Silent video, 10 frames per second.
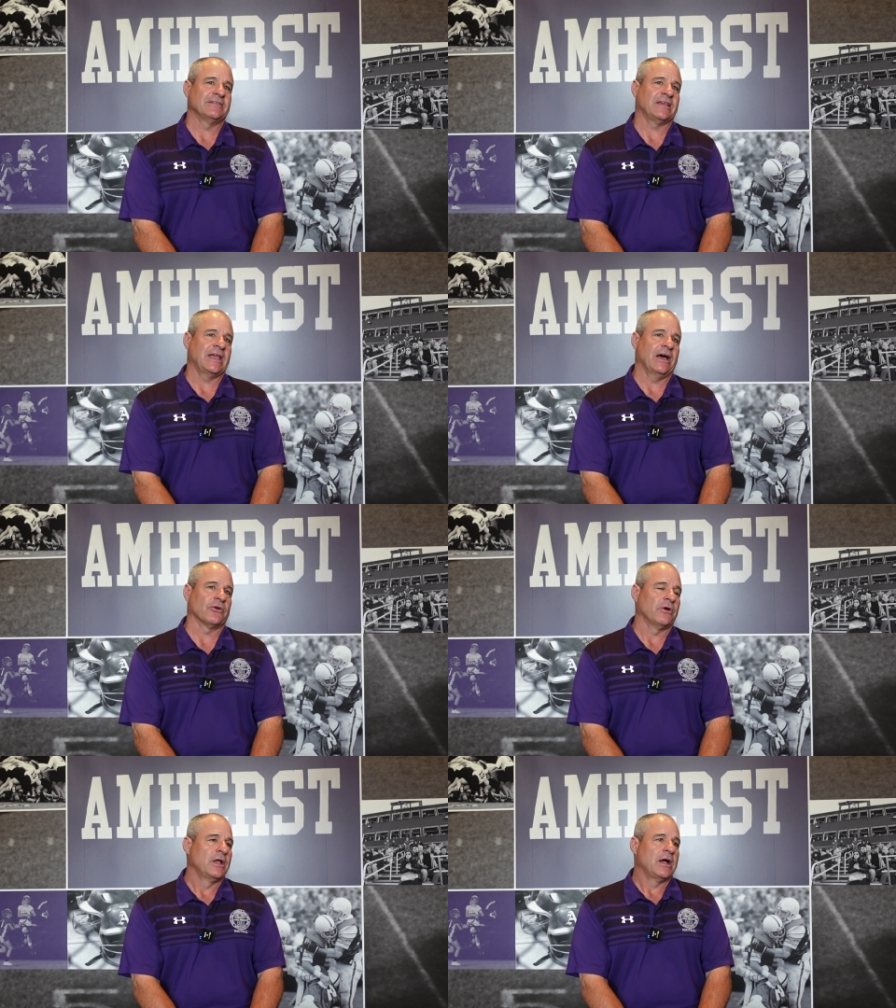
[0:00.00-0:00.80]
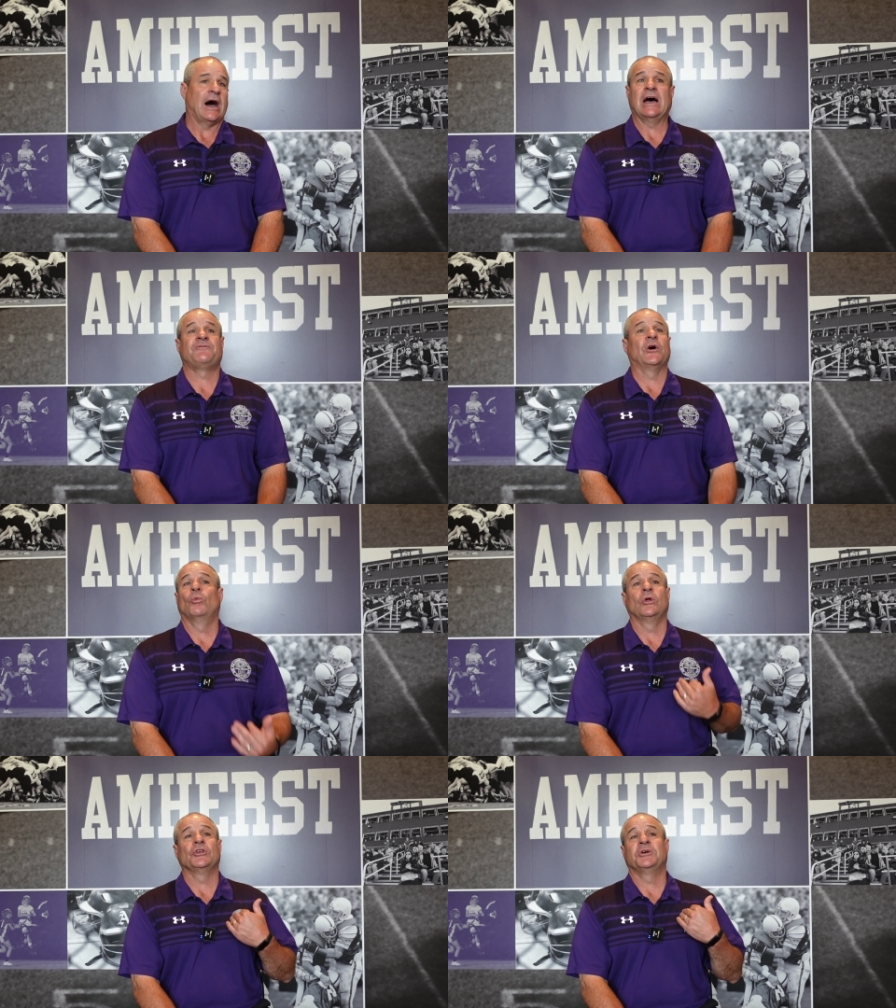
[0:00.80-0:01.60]
together. I felt
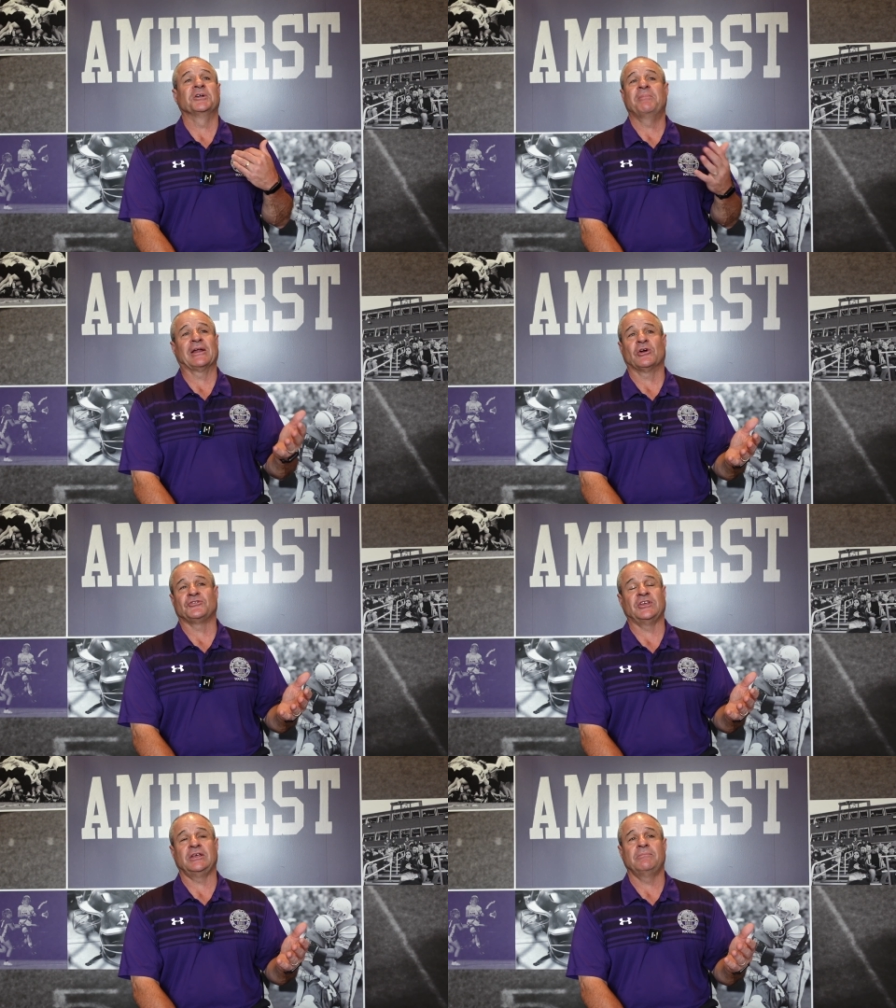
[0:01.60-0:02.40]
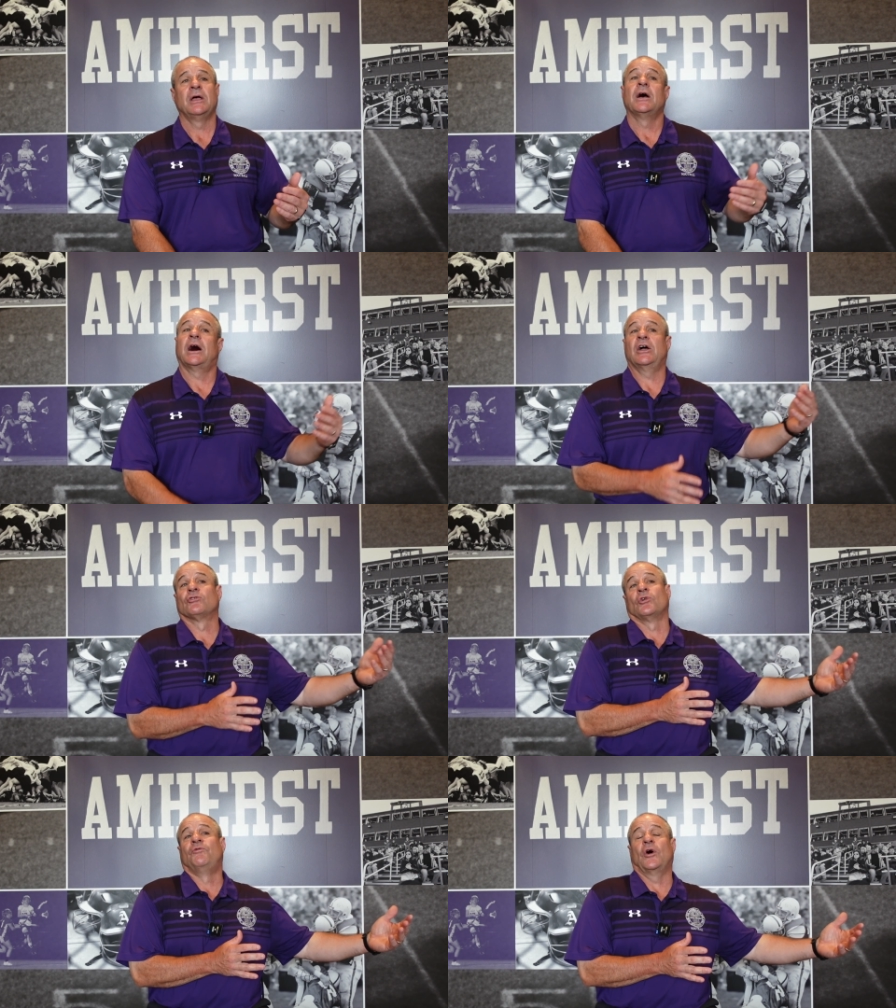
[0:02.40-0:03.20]
really good about our team. I
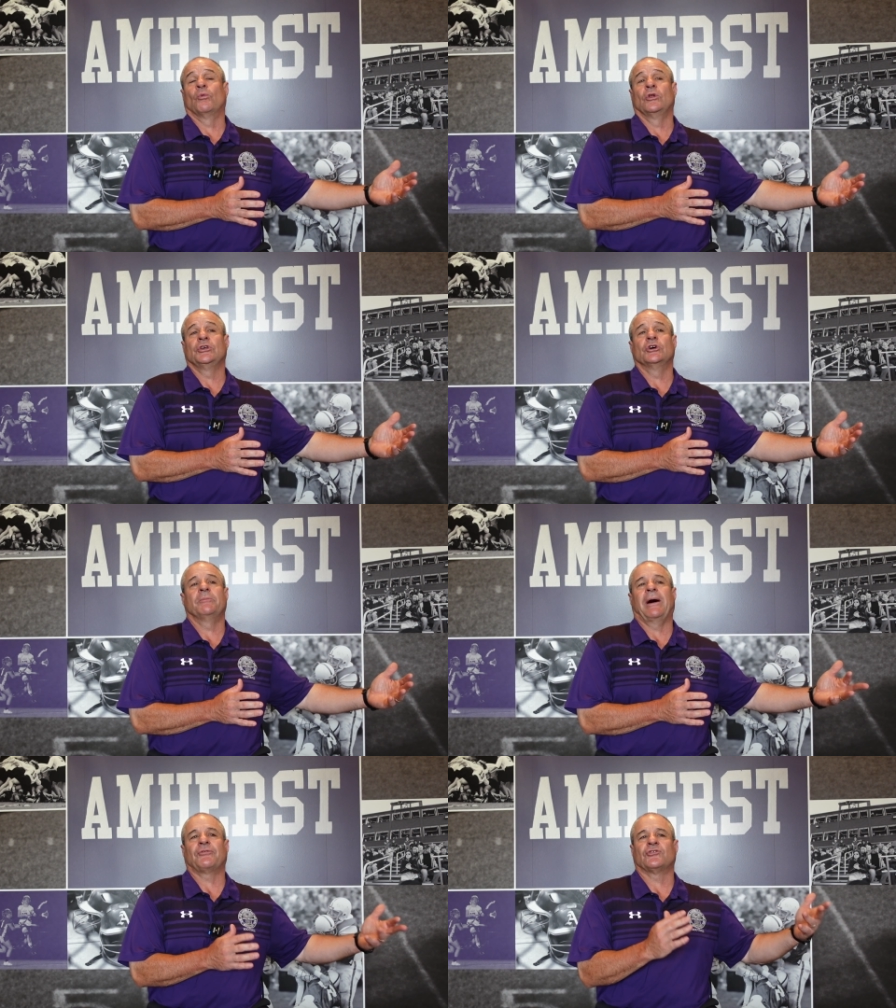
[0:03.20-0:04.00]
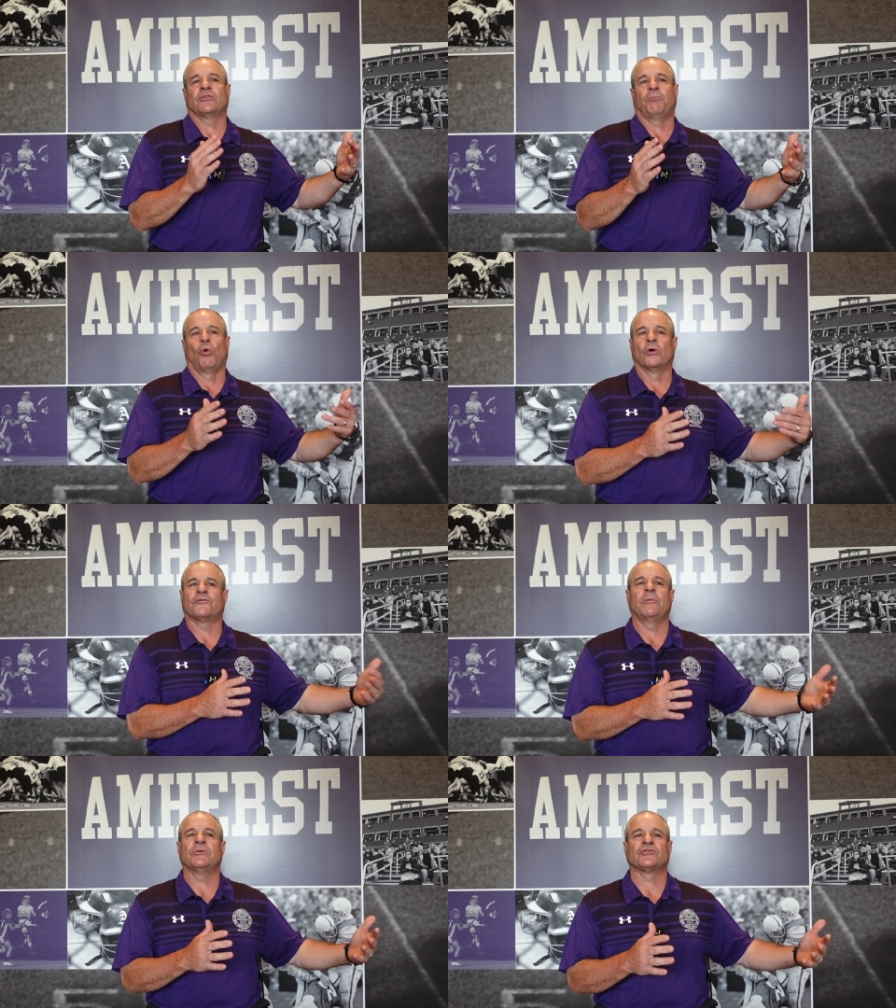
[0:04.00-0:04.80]
also felt really good about the support
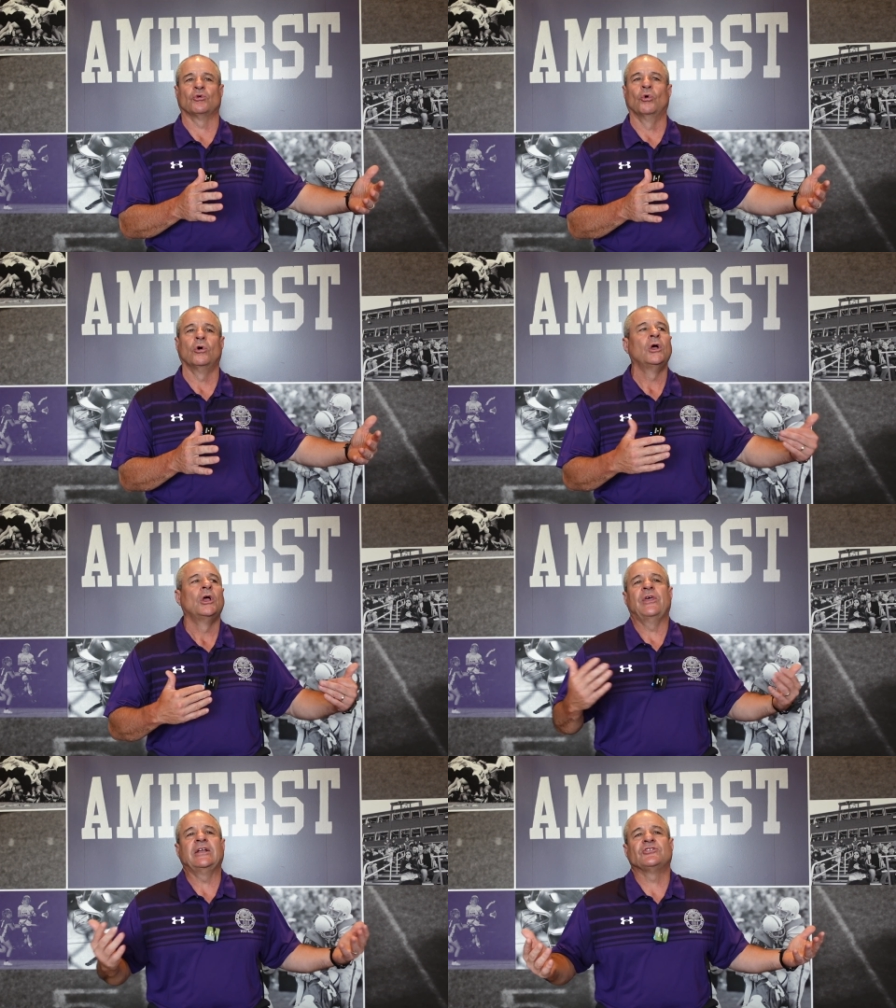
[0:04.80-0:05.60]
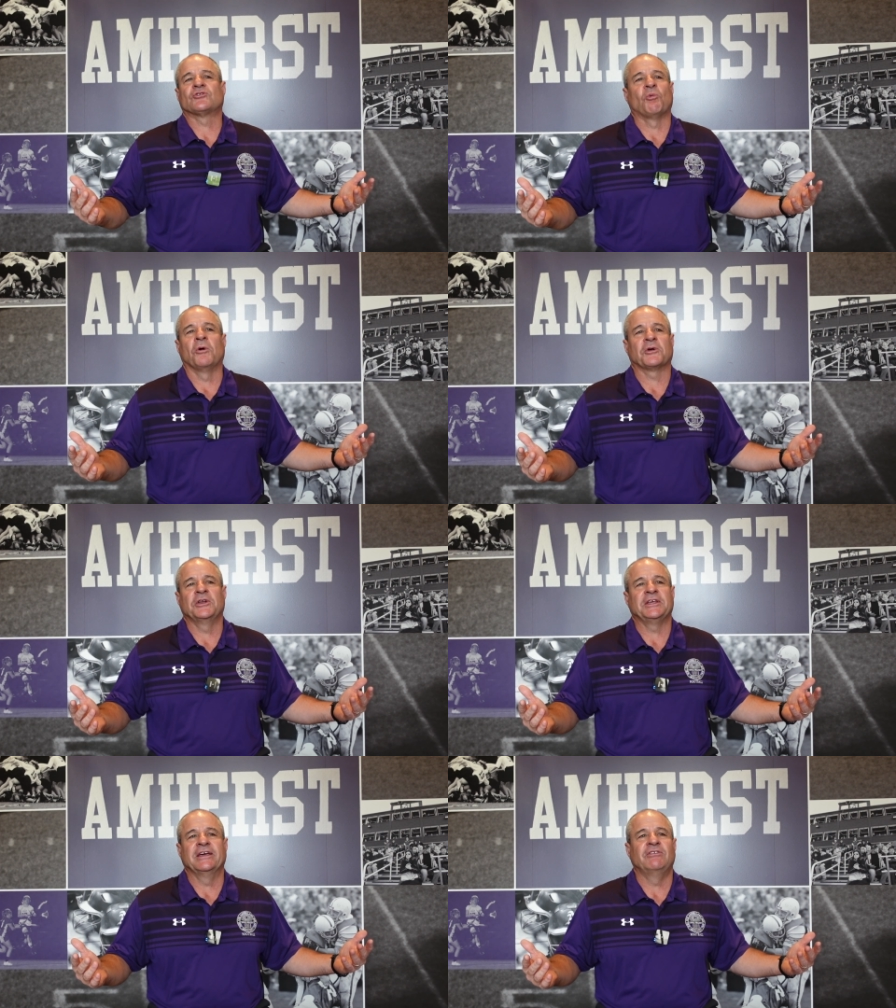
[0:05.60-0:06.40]
from the school. They just weren't going
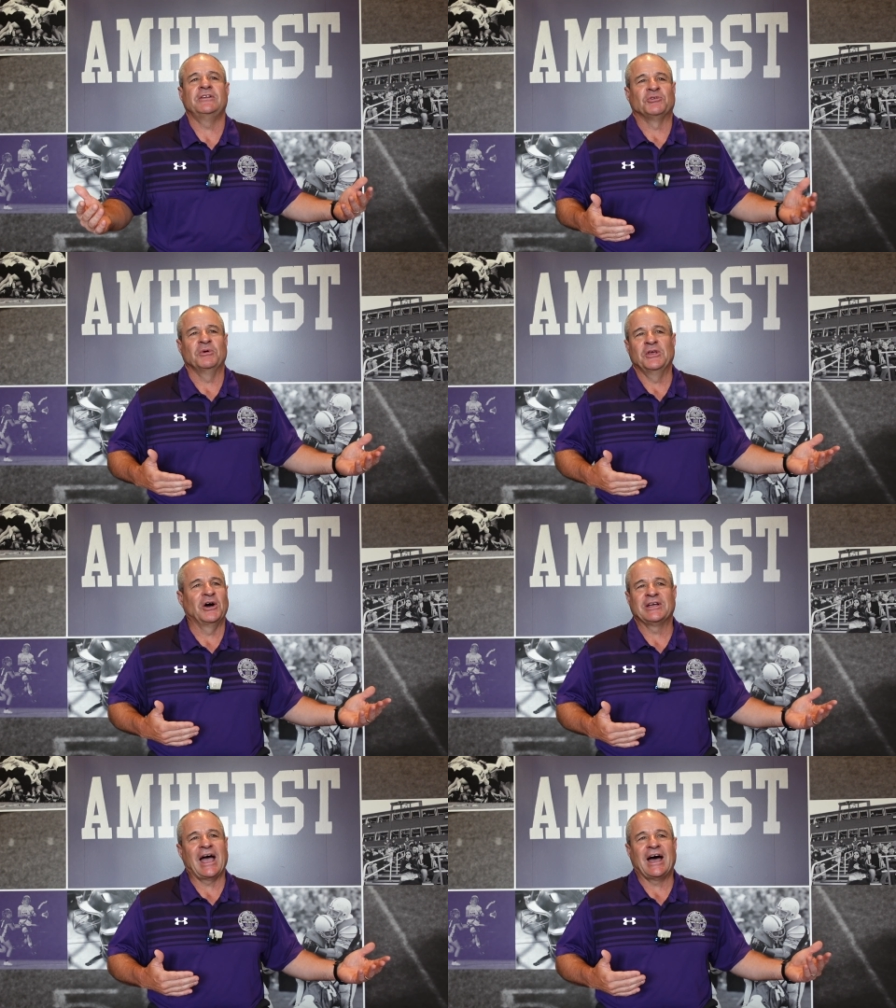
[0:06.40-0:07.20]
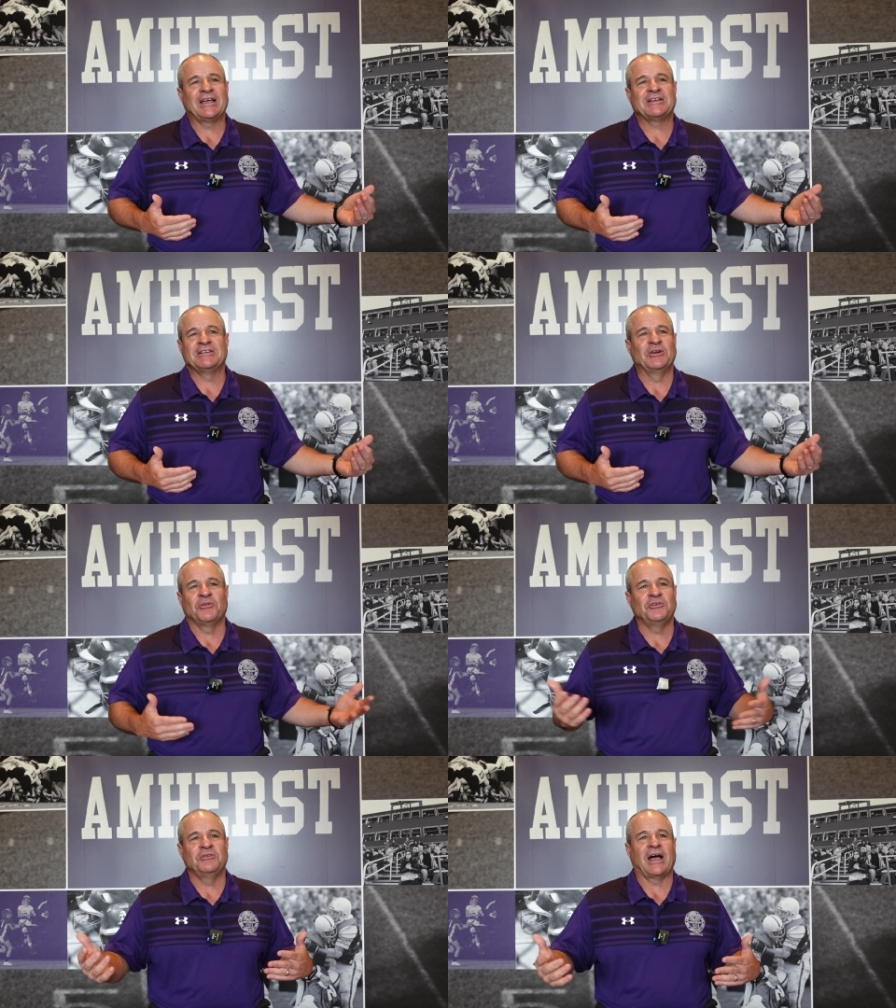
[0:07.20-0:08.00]
to give it to a young guy.
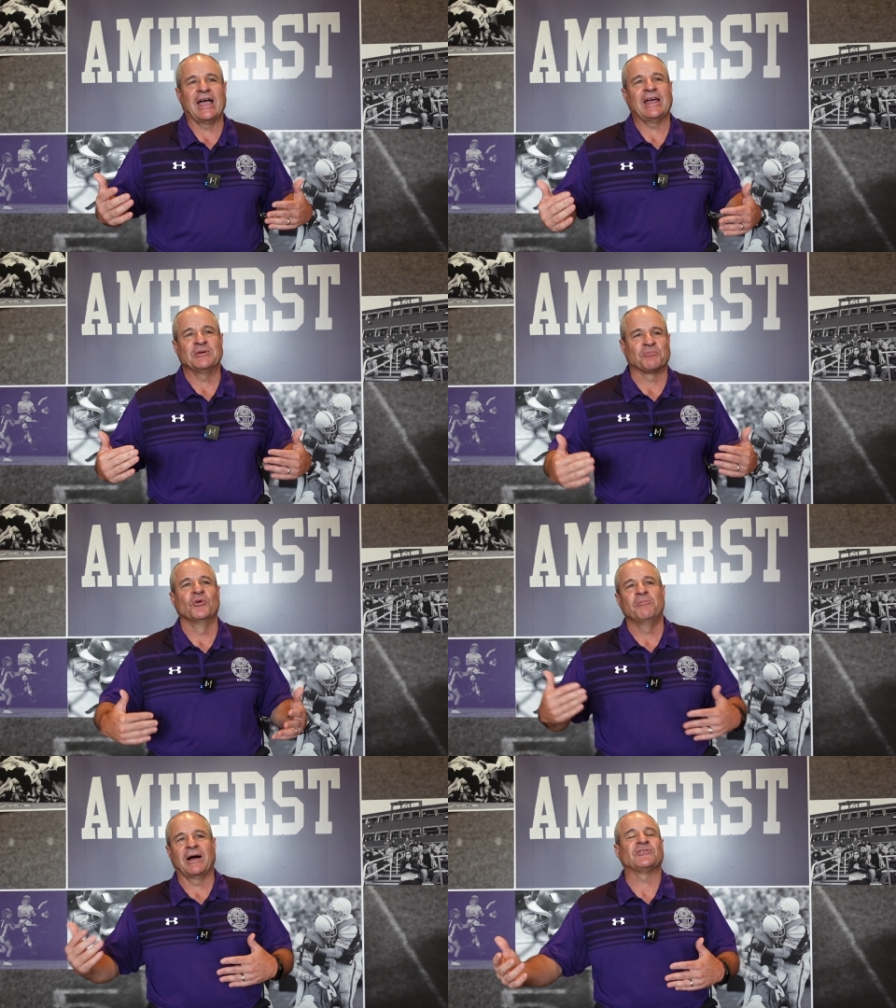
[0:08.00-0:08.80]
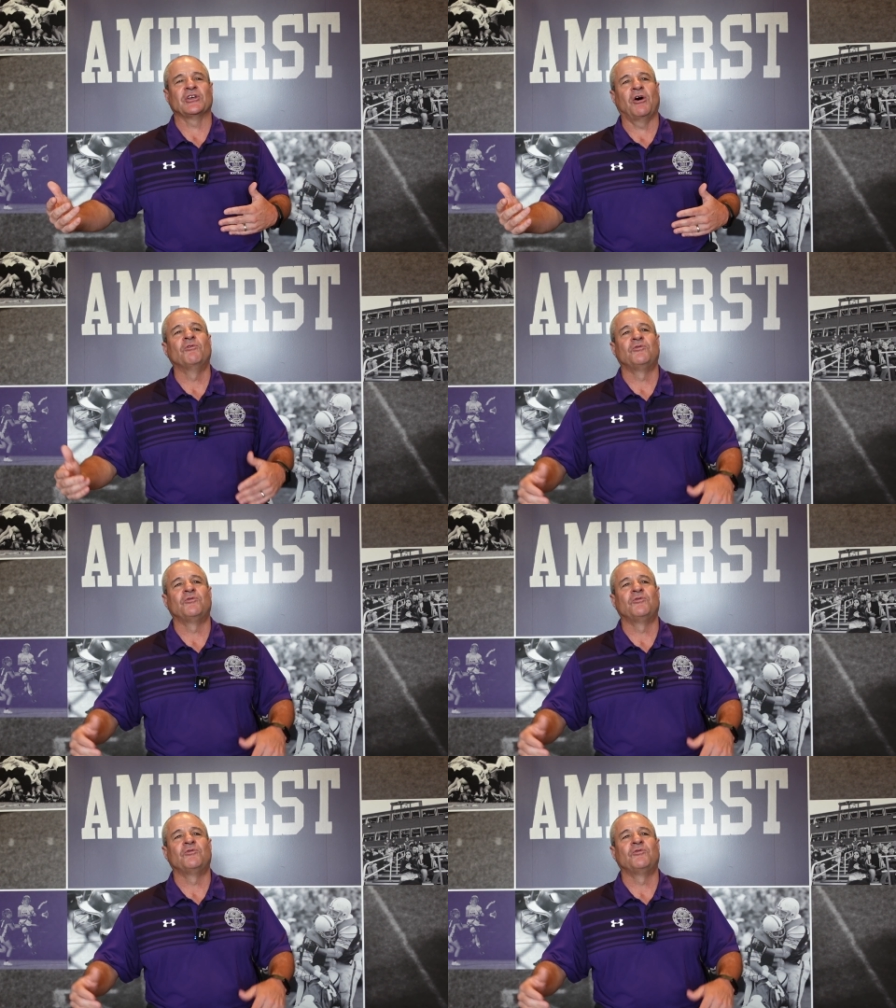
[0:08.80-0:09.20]
I had to prove myself.